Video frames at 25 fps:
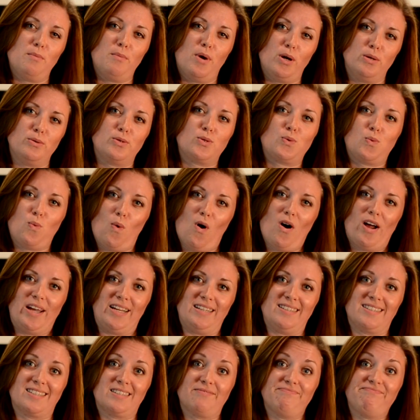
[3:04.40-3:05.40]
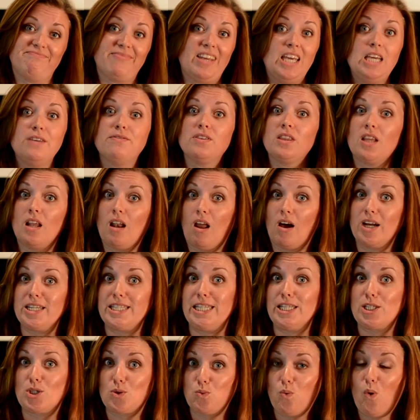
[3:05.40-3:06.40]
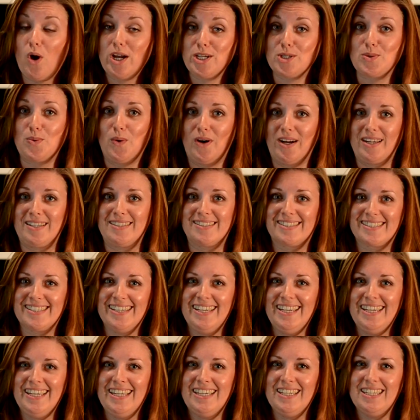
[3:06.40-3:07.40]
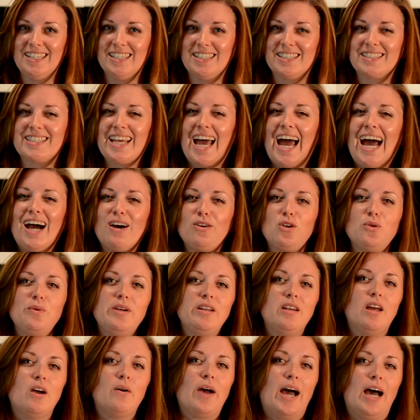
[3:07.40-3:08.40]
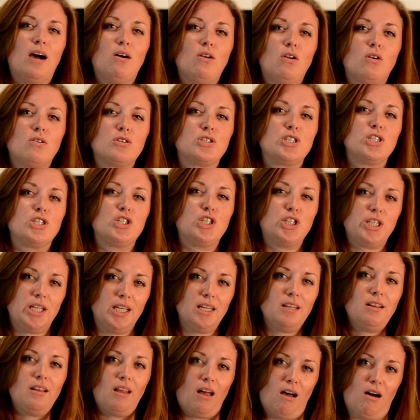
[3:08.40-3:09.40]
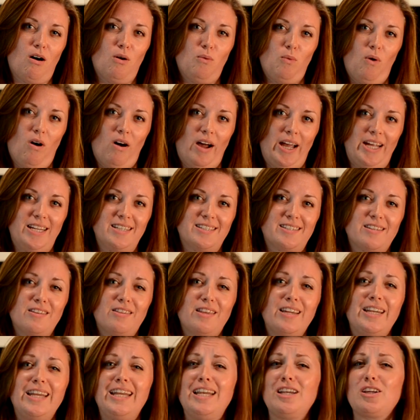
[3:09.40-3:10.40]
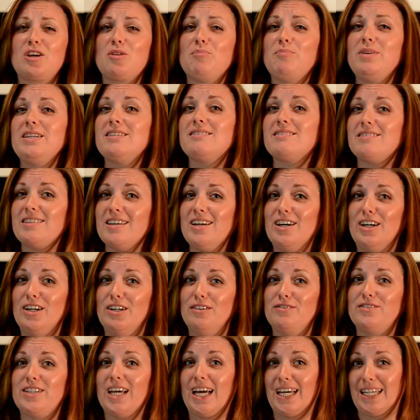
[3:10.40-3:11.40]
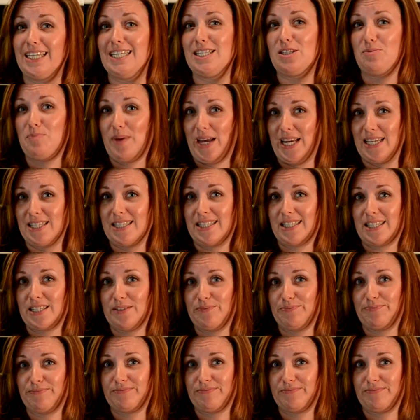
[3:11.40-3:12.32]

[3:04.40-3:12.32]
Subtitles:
most wines, even the lightest white wines. So how do we know how long to chill our wine so that it can be served at its best?